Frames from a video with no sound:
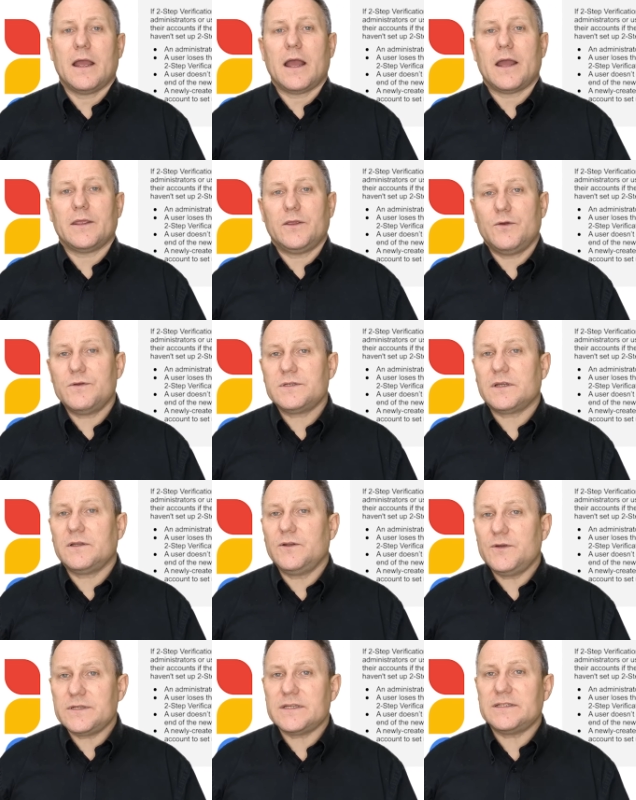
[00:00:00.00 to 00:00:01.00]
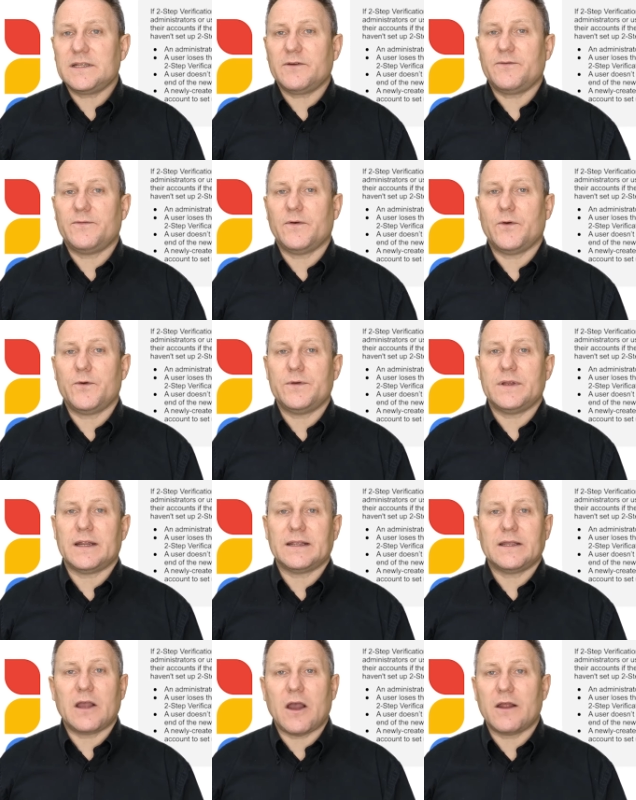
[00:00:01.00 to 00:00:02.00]
A user loses their phone
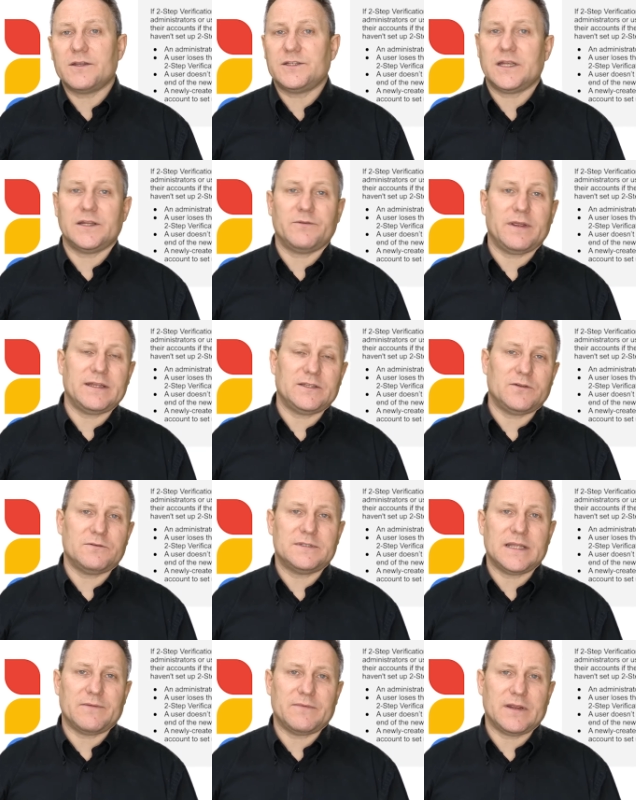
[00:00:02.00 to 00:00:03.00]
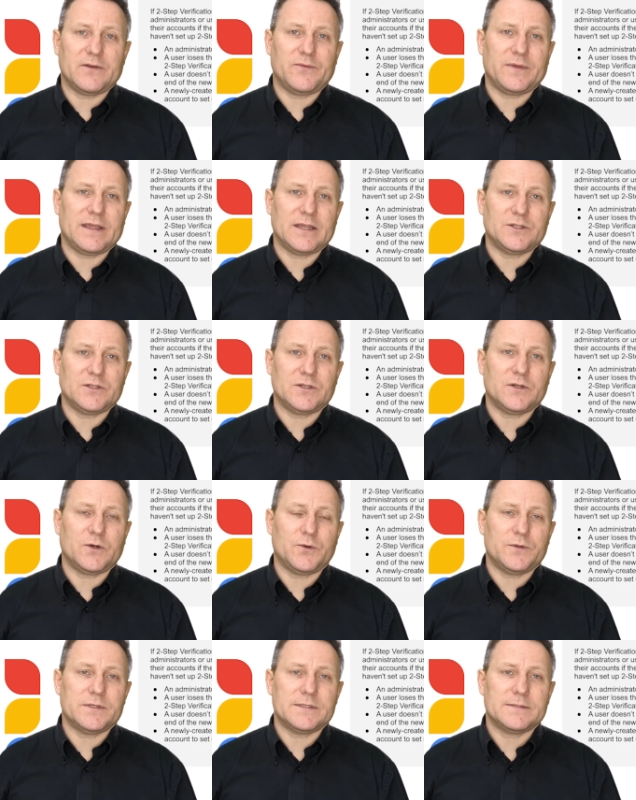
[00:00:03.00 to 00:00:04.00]
and can't generate two-step verification
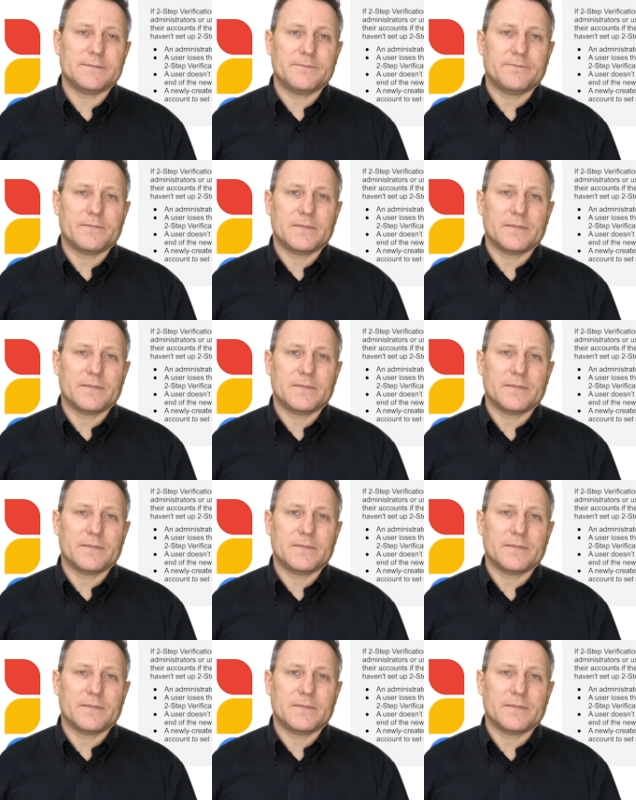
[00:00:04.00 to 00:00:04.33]
codes.